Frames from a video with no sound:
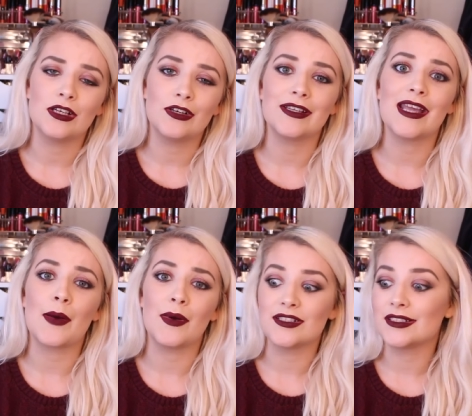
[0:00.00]
Honey,
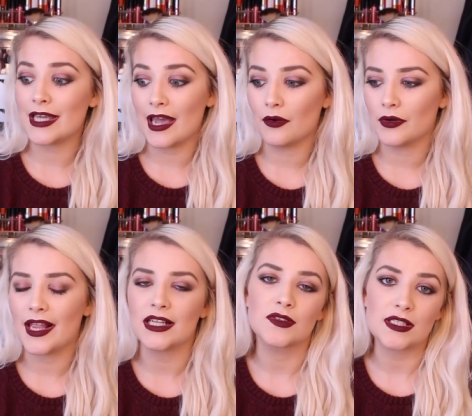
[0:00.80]
I went to town.
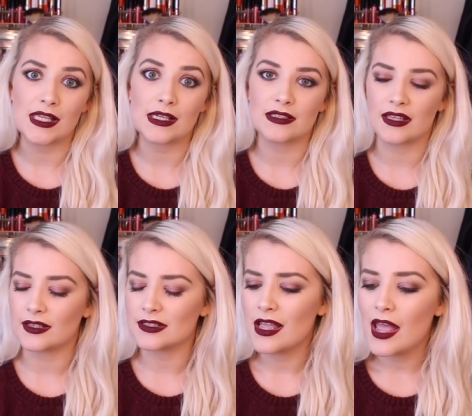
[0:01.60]
I asked for six
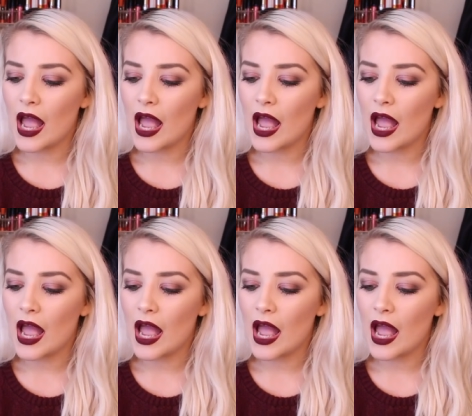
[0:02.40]
things.